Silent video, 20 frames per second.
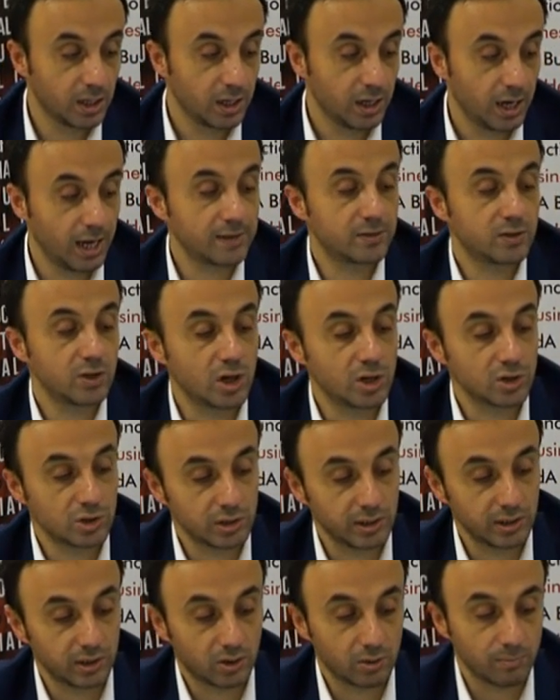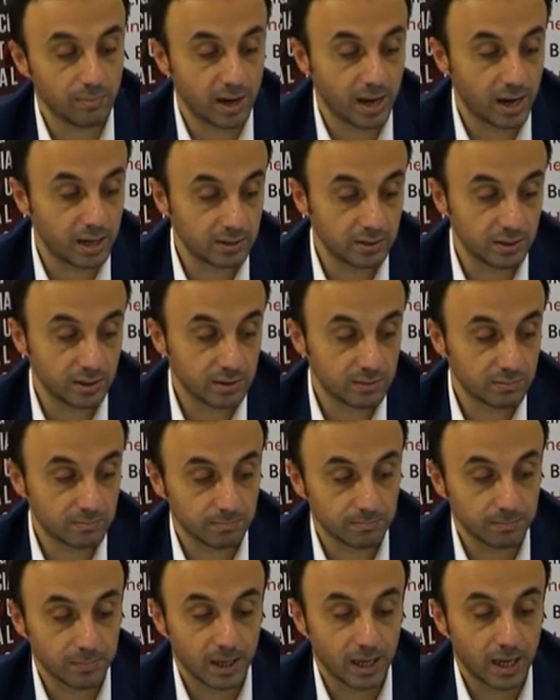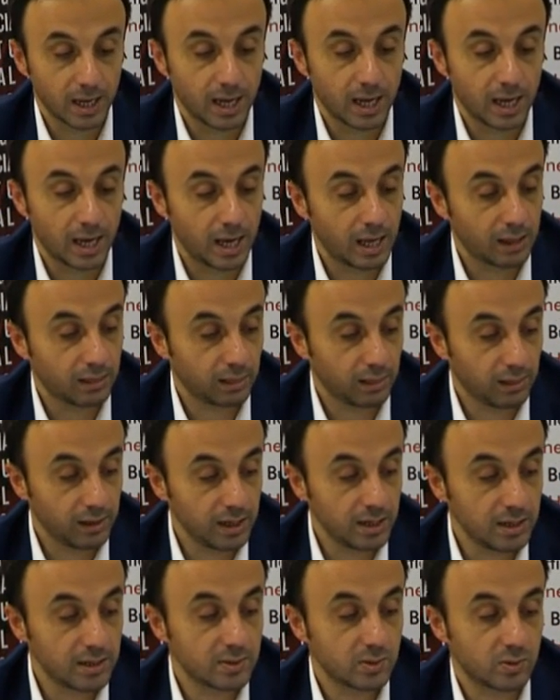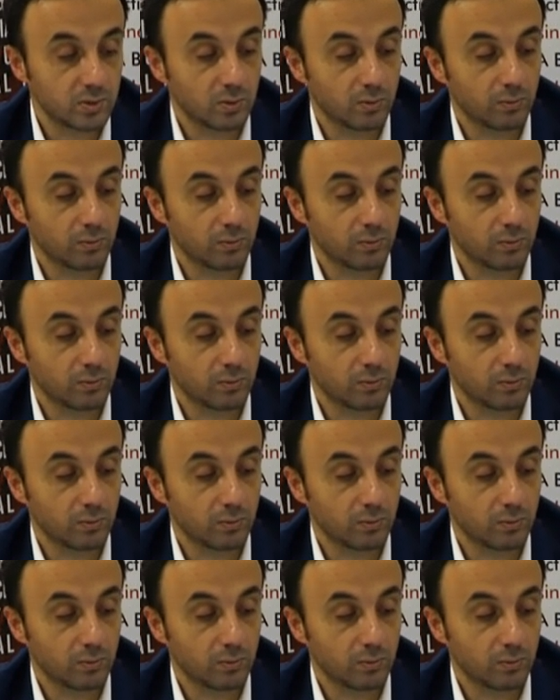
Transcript: It's usually recommended at least